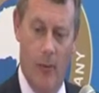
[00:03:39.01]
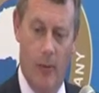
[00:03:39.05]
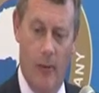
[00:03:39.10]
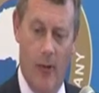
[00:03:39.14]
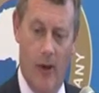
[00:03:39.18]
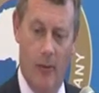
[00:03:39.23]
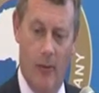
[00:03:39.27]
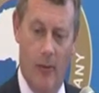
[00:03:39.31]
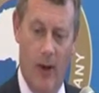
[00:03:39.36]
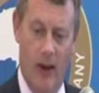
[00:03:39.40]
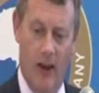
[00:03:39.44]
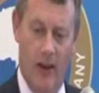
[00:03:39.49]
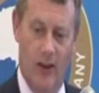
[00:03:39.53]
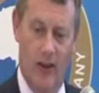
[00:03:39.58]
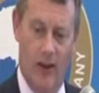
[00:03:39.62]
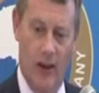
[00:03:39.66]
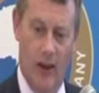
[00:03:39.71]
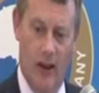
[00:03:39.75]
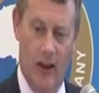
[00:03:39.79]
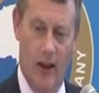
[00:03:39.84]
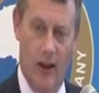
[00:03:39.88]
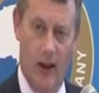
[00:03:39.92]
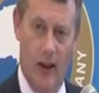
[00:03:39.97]
But it
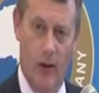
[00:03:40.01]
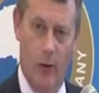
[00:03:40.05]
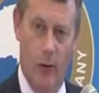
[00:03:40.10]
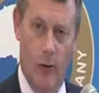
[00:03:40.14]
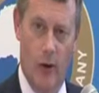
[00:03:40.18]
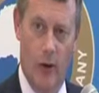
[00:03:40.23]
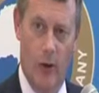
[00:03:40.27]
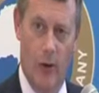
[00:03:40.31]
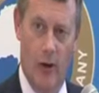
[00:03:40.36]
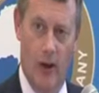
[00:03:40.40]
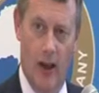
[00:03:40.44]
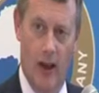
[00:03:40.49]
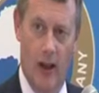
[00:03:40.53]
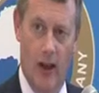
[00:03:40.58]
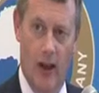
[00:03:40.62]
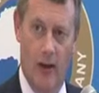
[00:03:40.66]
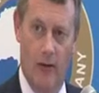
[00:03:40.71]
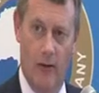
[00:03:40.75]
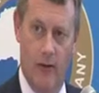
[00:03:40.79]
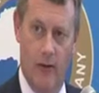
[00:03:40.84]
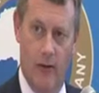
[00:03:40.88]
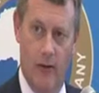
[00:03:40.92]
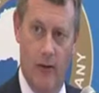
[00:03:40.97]
basically will
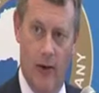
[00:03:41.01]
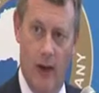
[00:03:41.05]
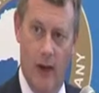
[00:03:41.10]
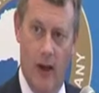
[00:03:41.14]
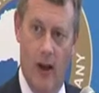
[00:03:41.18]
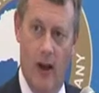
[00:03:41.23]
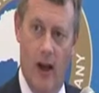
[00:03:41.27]
give